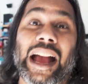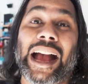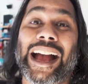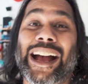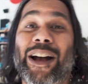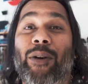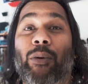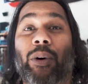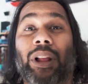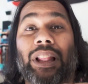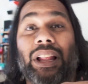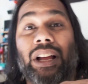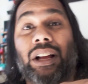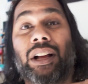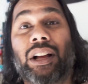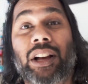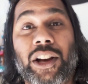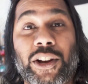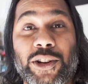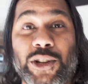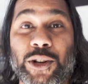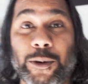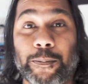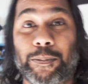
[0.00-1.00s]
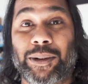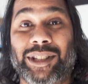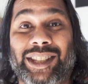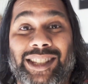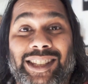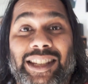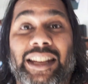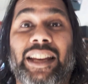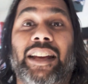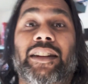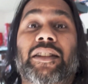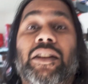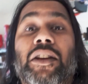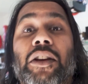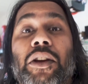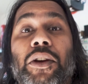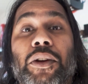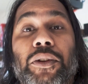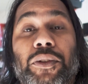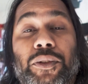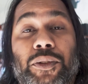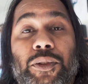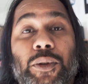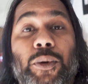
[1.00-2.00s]
I will 100%
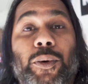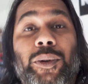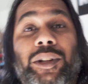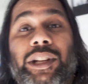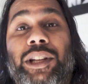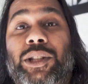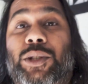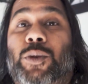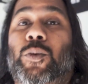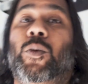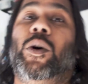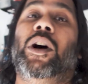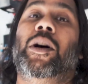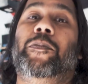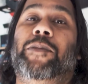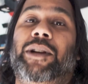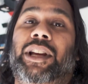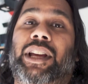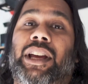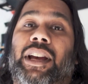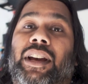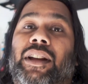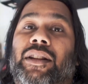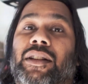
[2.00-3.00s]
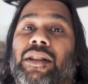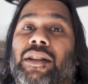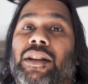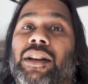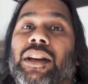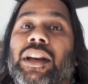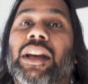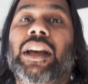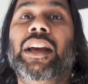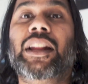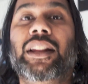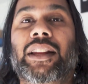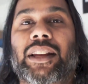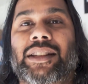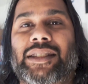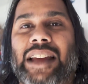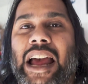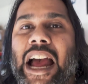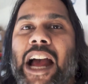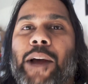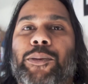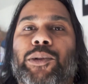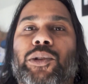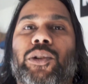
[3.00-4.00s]
do this swap again. There's
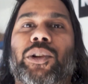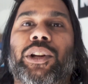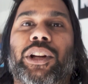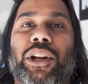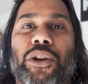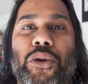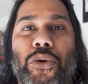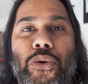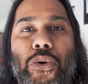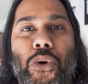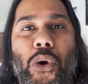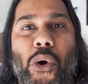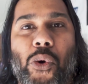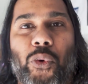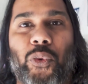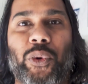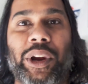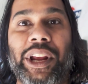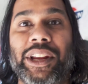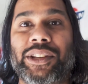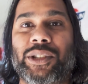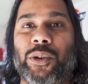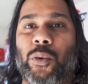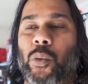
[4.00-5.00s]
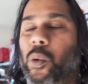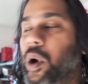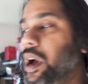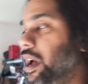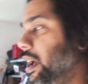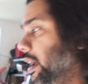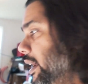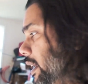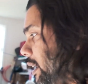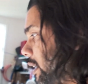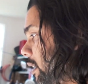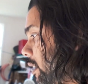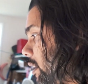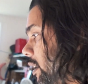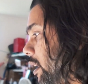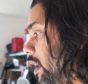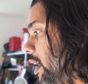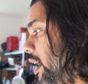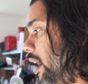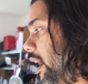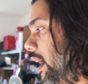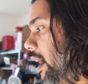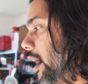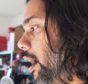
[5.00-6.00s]
absolutely no reason why
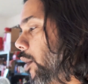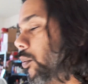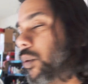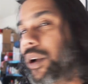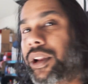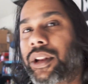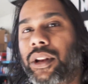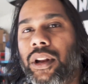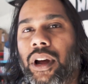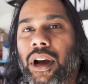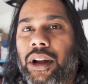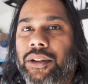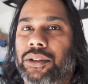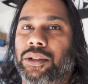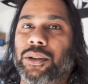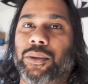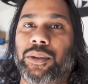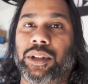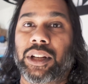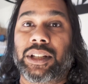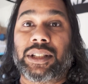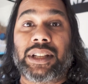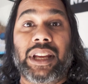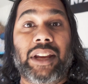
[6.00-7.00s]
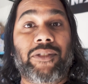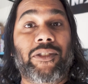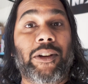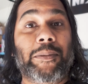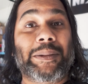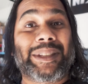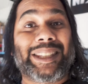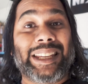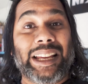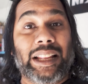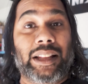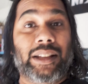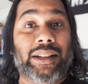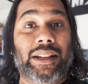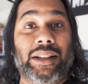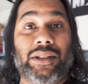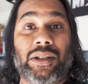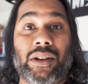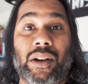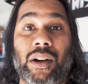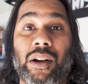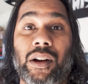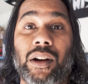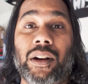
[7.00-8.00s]
I would not do this. If I'm selling this
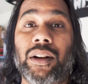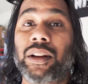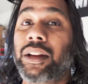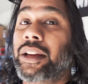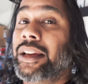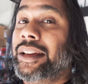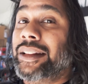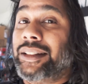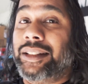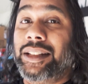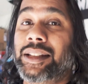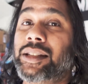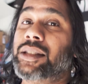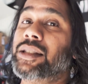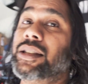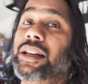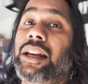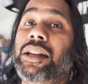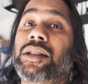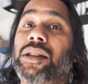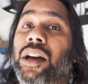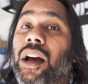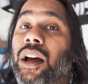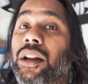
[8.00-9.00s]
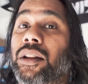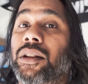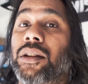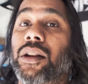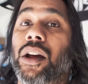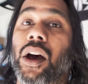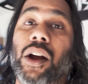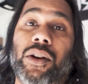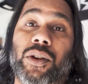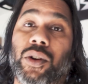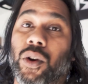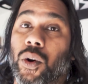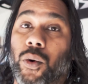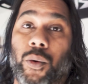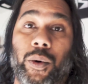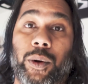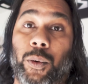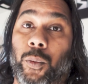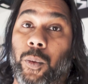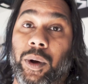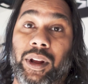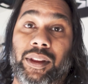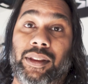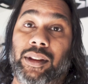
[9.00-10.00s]
car, these seats are not
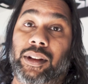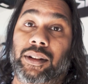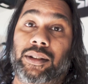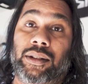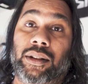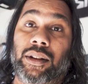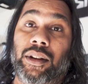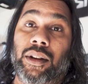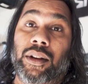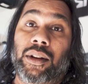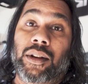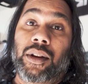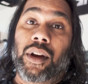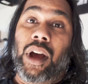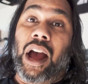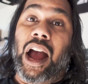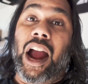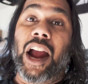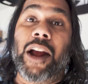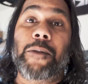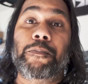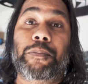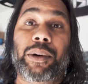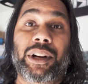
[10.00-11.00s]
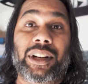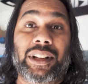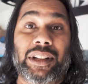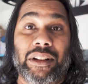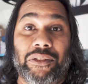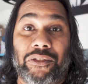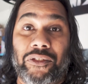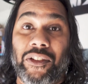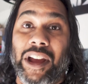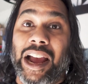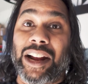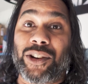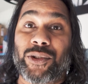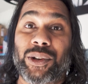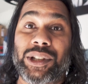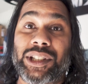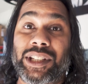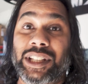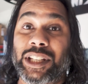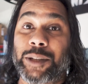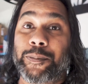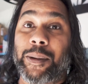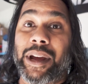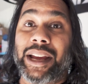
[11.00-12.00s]
going with it. I am putting the factory
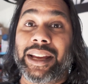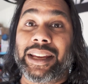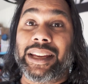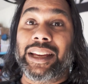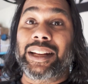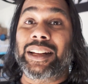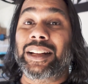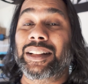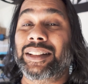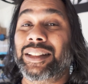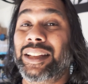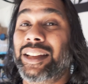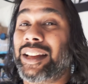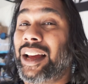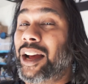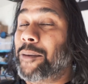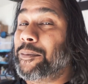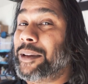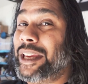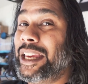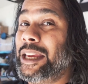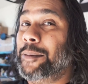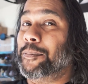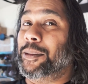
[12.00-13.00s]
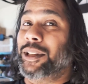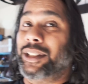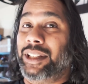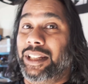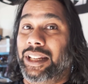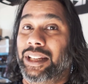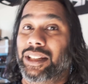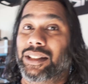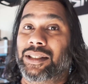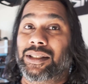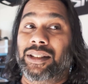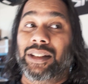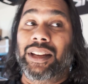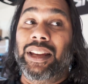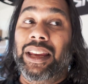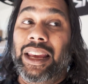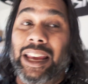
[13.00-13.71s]
seats back in, and I'm keeping these.